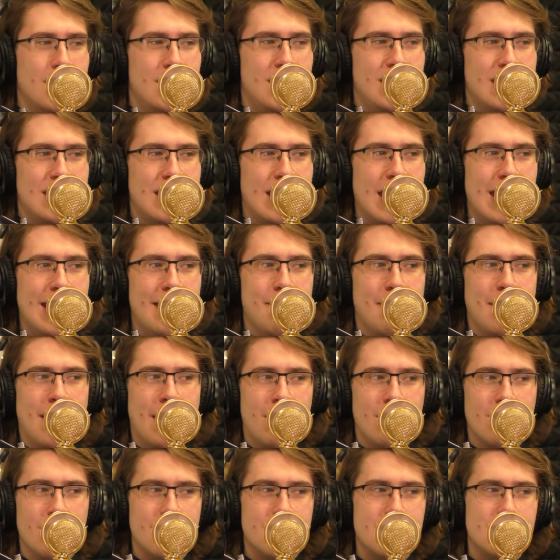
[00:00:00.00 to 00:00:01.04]
came
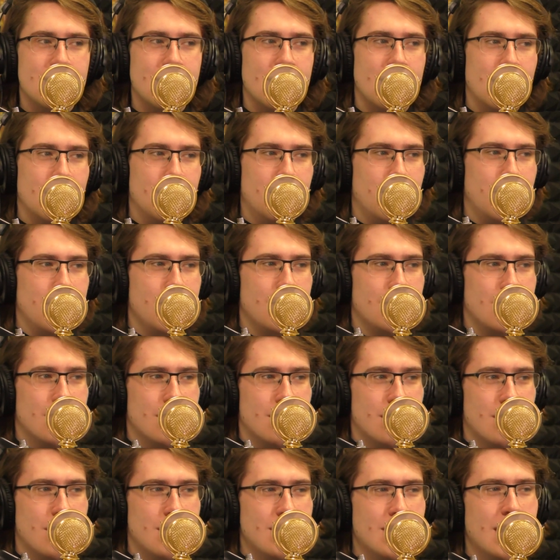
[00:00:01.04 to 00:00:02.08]
out, because then I'm like,
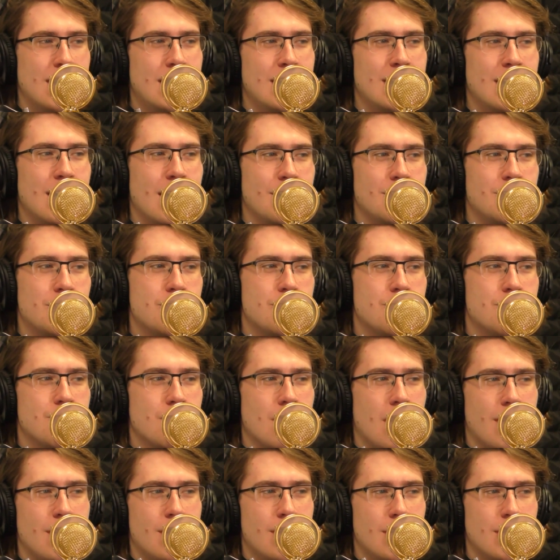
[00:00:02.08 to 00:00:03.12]
and then he got,
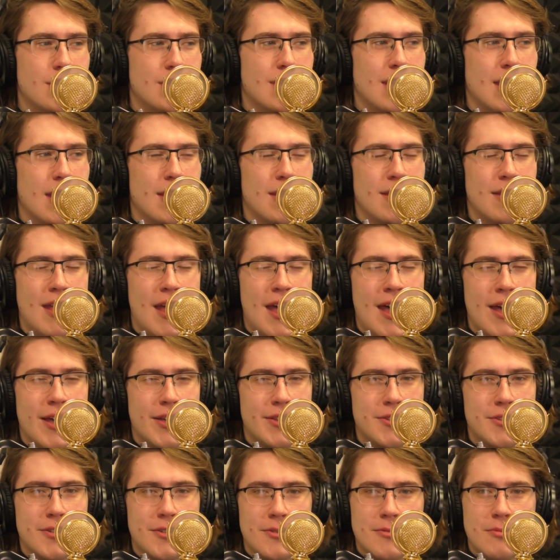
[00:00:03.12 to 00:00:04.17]
I think that
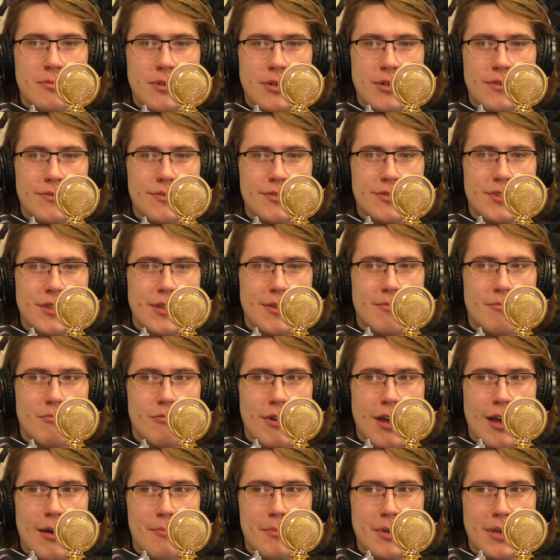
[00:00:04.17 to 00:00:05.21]
actor, whatever his name,
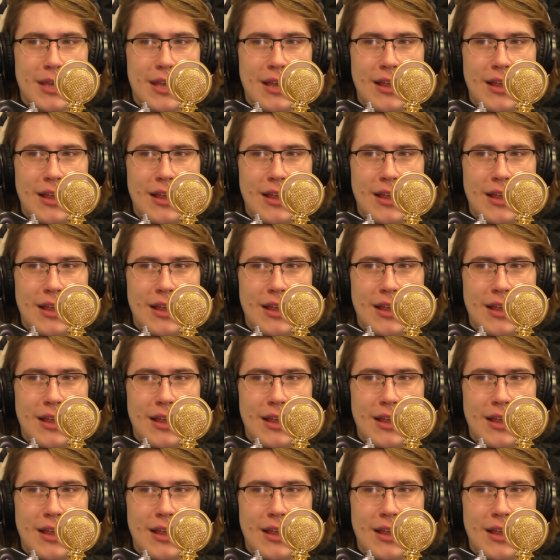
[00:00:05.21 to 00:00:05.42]
Rob McGinn,